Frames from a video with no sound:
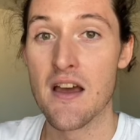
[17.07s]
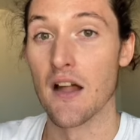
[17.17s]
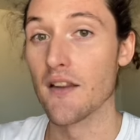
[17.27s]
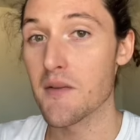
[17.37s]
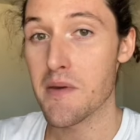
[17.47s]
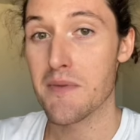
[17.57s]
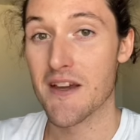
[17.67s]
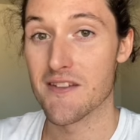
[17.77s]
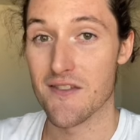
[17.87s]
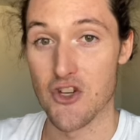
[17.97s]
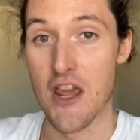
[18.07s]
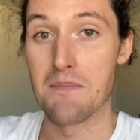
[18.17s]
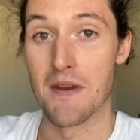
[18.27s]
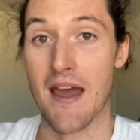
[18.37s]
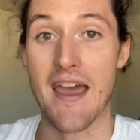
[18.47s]
a little bit because of the
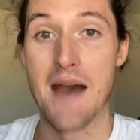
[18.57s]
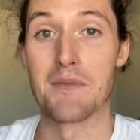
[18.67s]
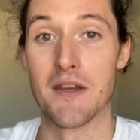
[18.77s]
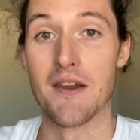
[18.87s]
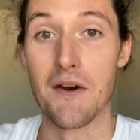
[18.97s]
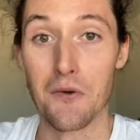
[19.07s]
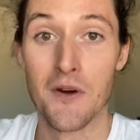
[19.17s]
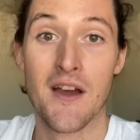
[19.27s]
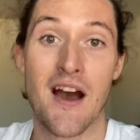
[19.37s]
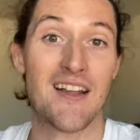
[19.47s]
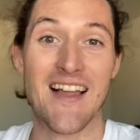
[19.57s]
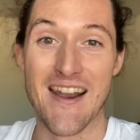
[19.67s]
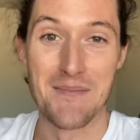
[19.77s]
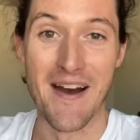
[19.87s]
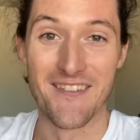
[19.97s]
shape, and I happen to know a
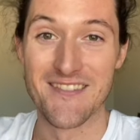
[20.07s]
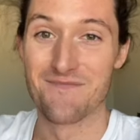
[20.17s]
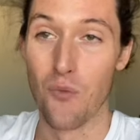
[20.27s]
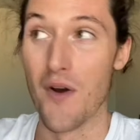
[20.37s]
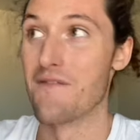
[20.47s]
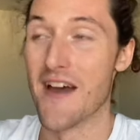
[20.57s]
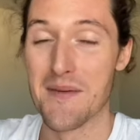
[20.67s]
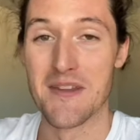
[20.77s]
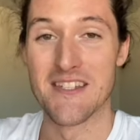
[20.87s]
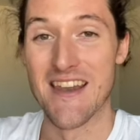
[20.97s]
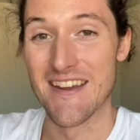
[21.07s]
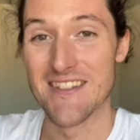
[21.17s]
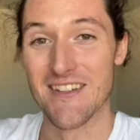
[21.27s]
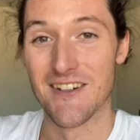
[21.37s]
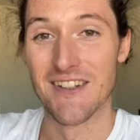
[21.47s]
lot about what venomous
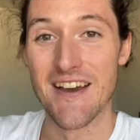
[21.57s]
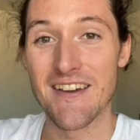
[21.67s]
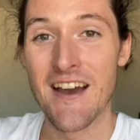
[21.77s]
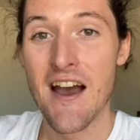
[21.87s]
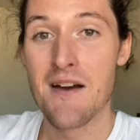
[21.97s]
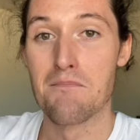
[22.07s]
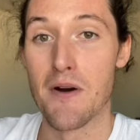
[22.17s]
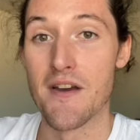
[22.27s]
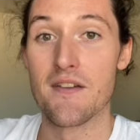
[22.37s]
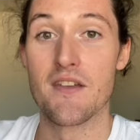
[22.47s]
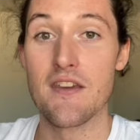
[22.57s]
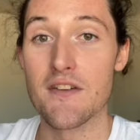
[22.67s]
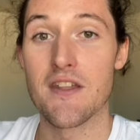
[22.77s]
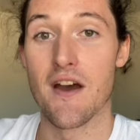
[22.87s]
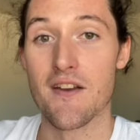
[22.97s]
snakes look like. But
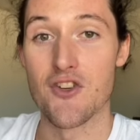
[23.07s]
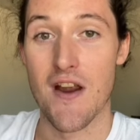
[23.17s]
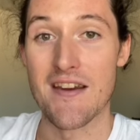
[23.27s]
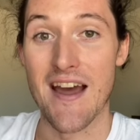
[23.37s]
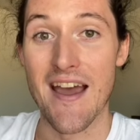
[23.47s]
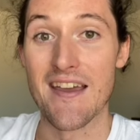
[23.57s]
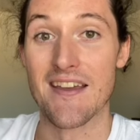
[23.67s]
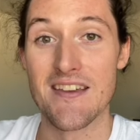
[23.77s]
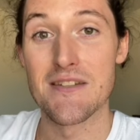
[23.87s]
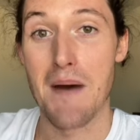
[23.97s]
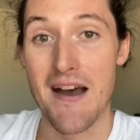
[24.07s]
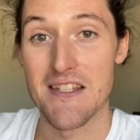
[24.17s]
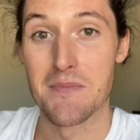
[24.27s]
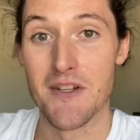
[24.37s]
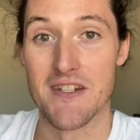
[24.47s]
even to the untrained eye, it is
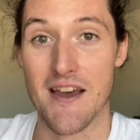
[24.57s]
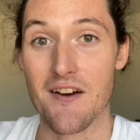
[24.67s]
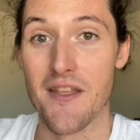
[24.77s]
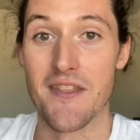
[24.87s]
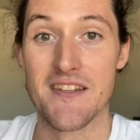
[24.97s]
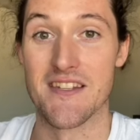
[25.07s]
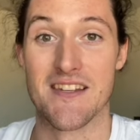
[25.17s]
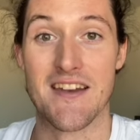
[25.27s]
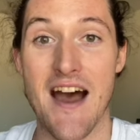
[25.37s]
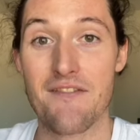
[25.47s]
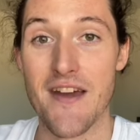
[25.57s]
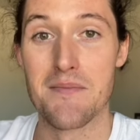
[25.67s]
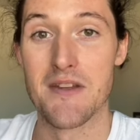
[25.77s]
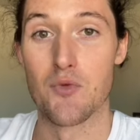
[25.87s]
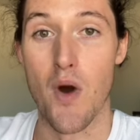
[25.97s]
possible to tell that this is a
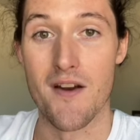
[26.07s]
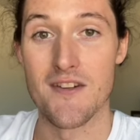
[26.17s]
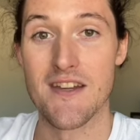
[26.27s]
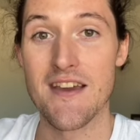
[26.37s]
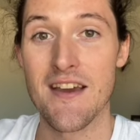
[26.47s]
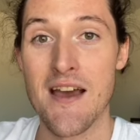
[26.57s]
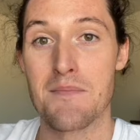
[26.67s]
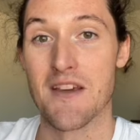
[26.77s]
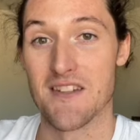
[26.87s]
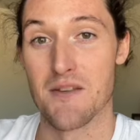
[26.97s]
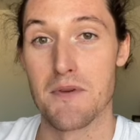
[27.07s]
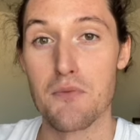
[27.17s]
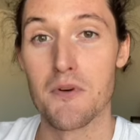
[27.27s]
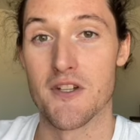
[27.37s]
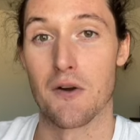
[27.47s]
non-venomous water snake because the
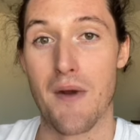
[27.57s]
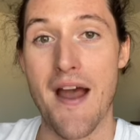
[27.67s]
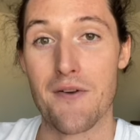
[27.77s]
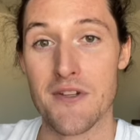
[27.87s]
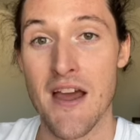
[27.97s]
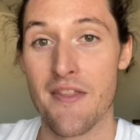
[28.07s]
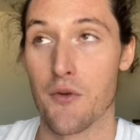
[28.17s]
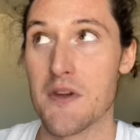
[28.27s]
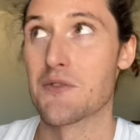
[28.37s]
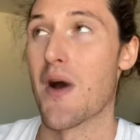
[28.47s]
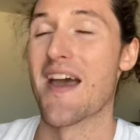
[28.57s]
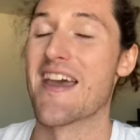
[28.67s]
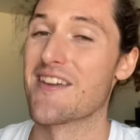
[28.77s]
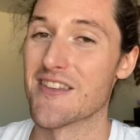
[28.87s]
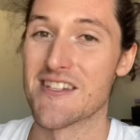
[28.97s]
pupils are round. The reason why I
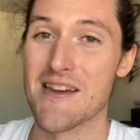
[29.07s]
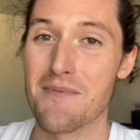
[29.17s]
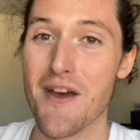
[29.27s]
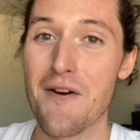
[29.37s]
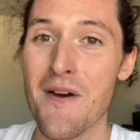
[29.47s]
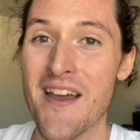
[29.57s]
hate this tip though